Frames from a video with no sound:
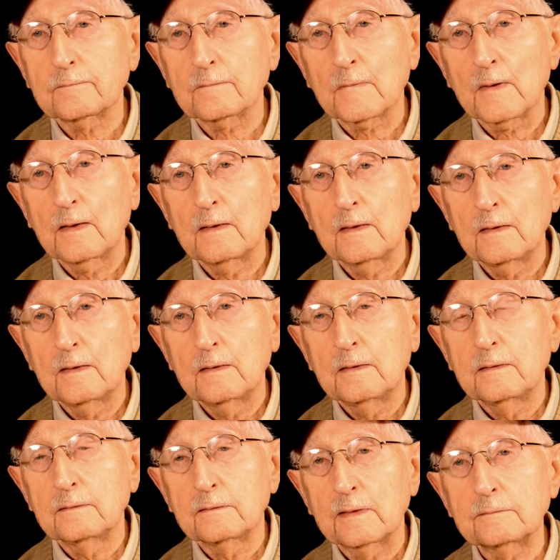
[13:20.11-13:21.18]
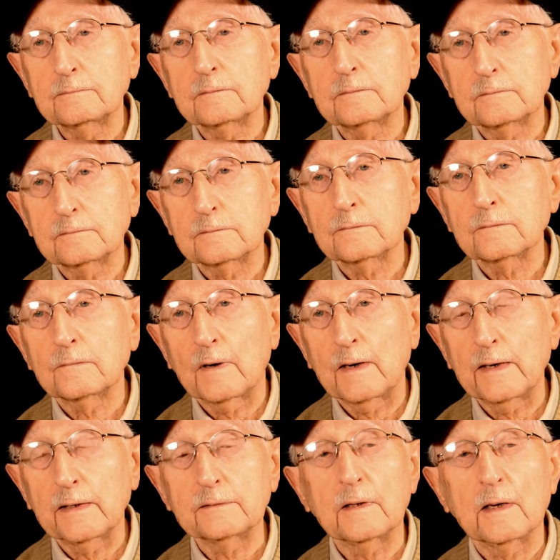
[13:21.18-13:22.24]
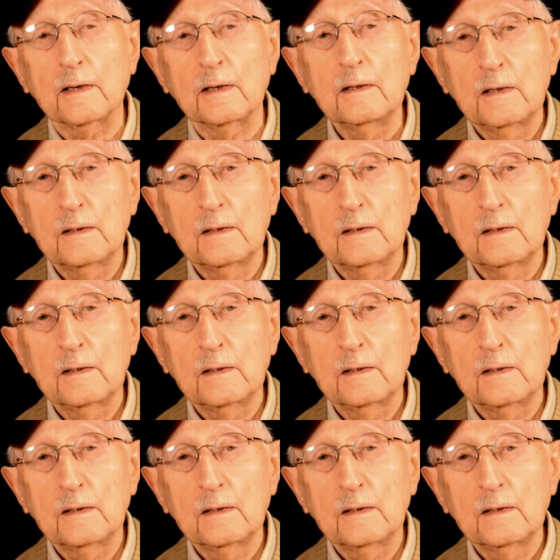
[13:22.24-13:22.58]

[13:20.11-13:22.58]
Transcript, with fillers: or how you found out about that? Right. Yeah.